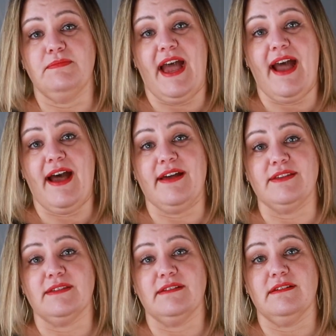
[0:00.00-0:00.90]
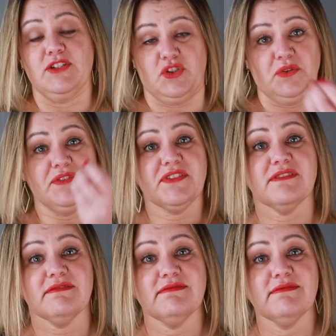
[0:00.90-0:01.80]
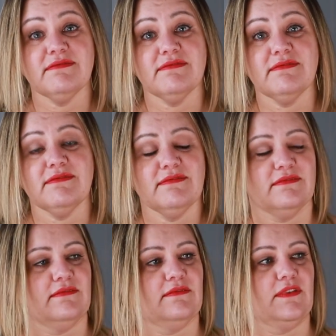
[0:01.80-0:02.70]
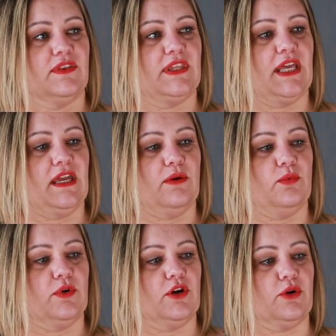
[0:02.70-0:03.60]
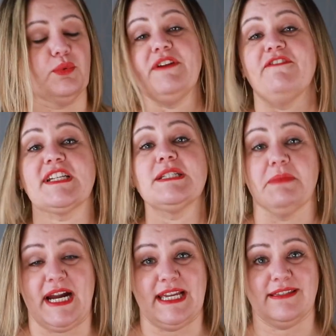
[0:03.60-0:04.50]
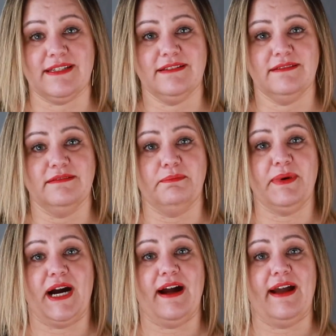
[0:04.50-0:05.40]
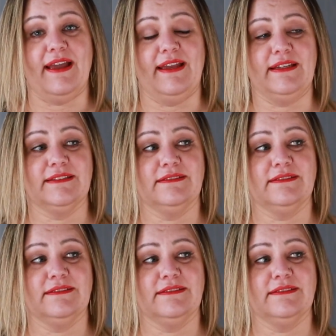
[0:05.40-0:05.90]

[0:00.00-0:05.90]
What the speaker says: as adults, they were re-victimized by